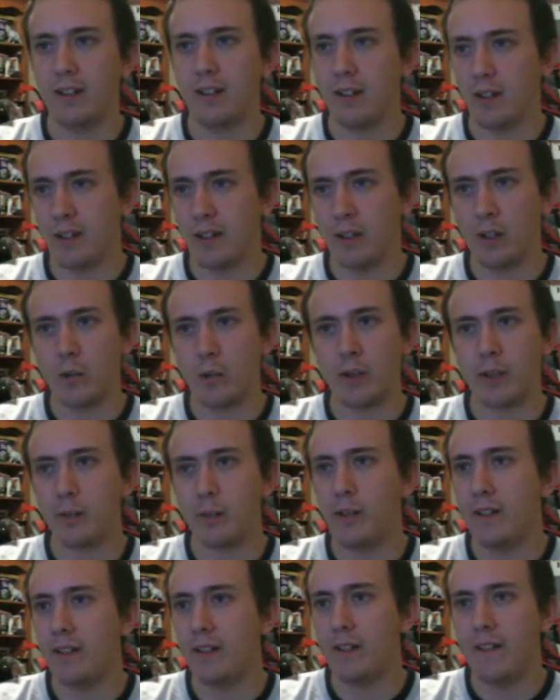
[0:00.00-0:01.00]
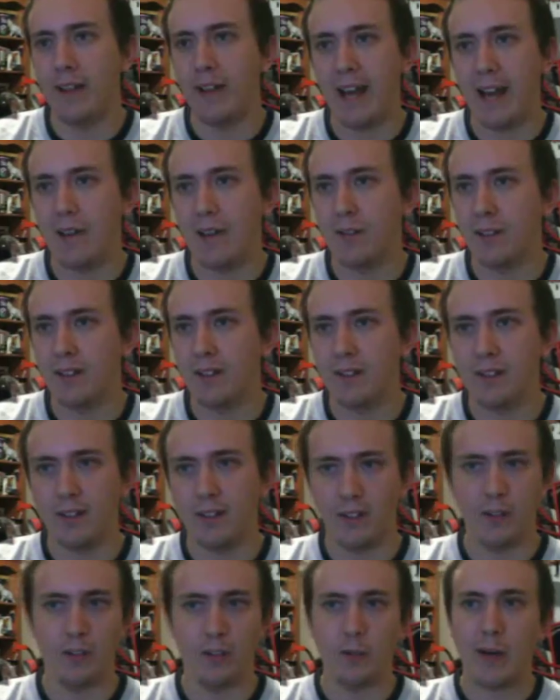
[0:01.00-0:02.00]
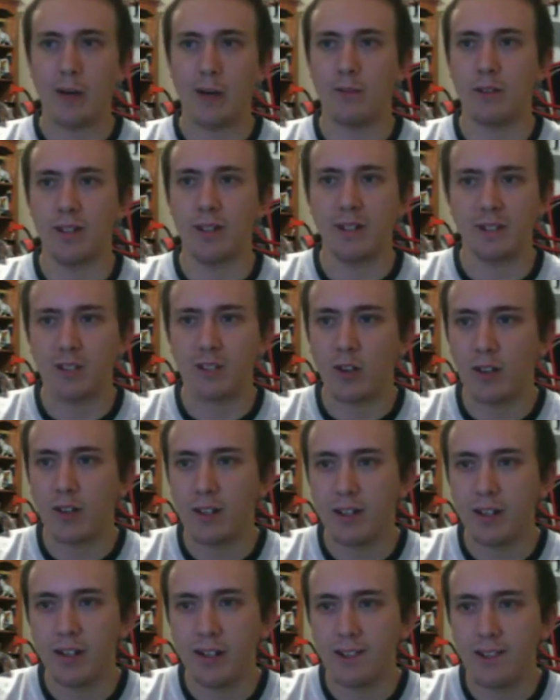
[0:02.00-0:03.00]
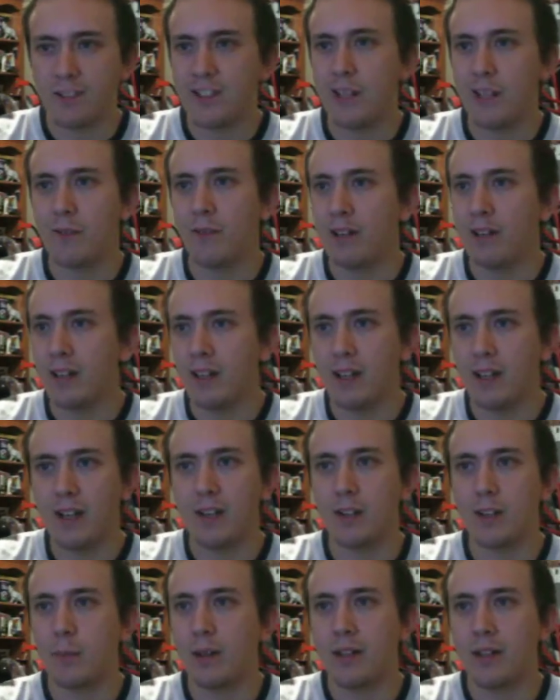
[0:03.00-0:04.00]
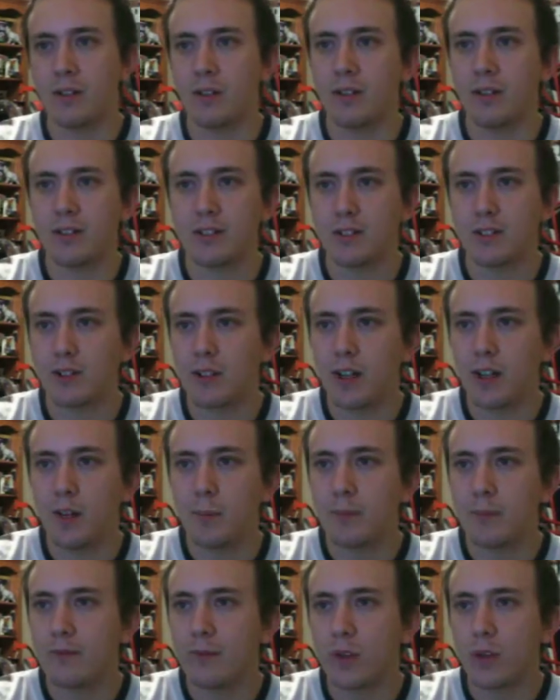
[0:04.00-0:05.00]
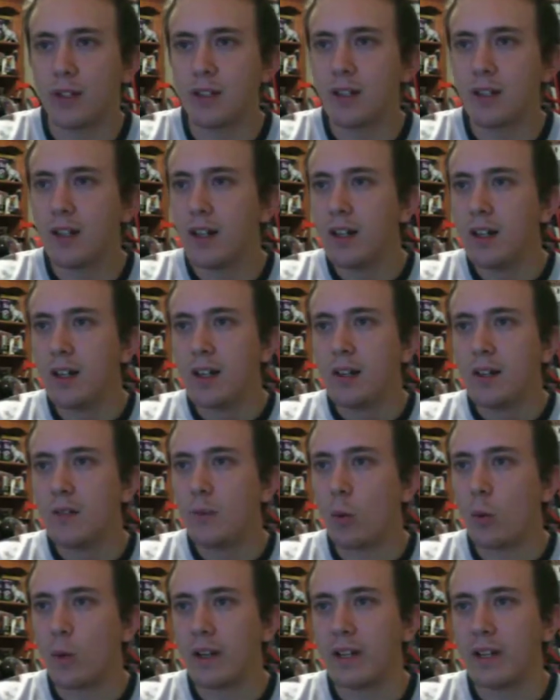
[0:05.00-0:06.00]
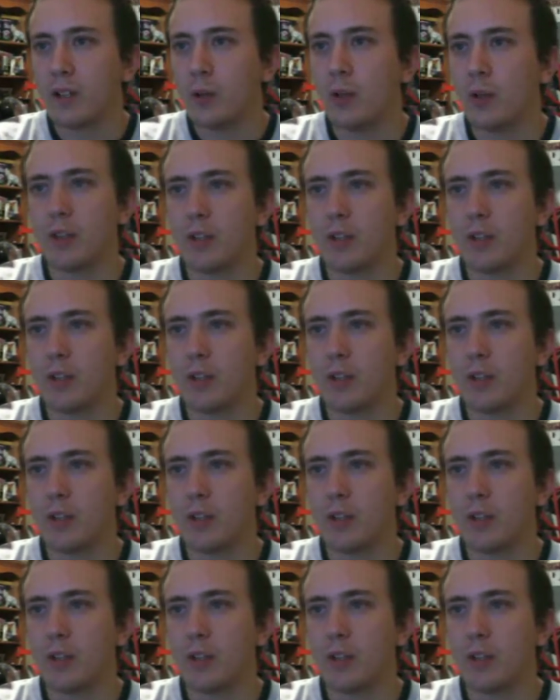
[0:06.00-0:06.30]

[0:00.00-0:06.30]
here on Wikipedia, they have it, the rivalry has started in 70, and the Patriots are up, 42-27.